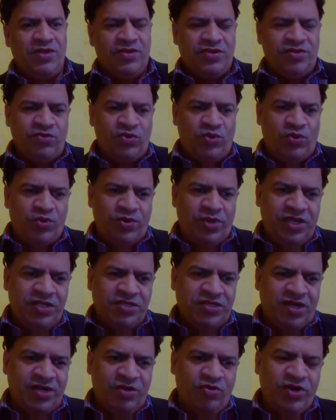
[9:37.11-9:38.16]
So
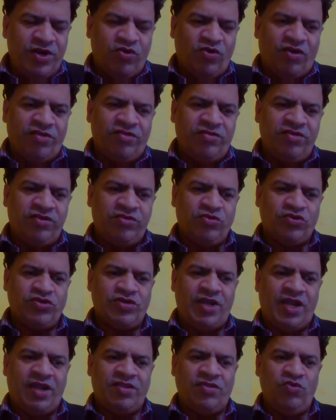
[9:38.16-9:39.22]
each and every
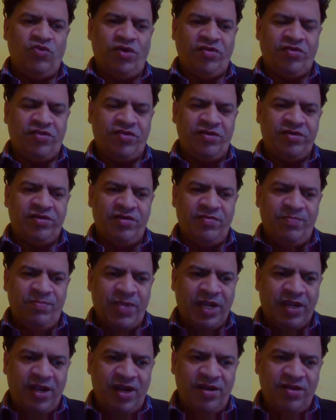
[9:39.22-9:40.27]
constitution has got certain
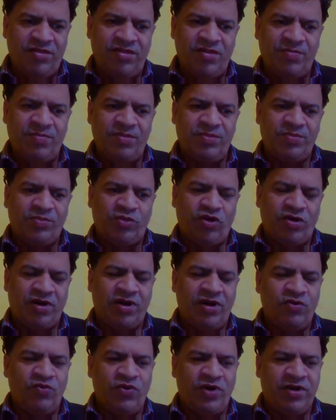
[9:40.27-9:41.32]
mechanism for
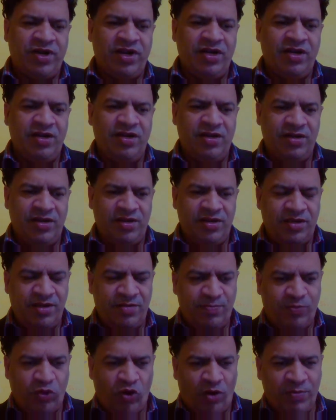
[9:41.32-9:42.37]
converting
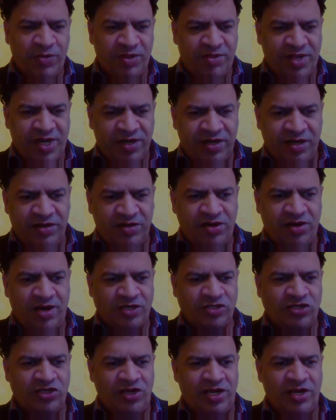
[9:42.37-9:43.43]
the promise at
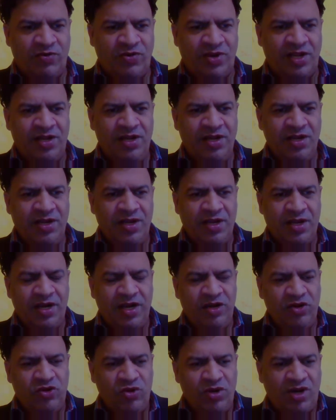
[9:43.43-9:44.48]
international level
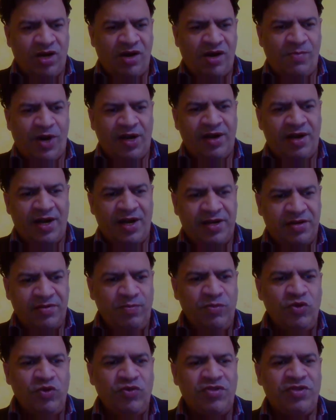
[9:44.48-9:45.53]
into the command at
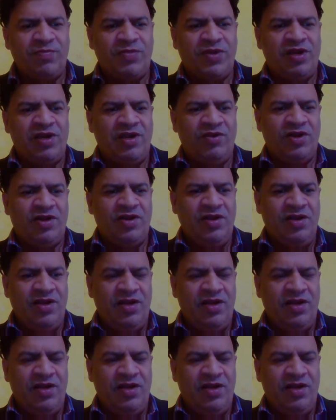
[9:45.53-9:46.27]
municipal level.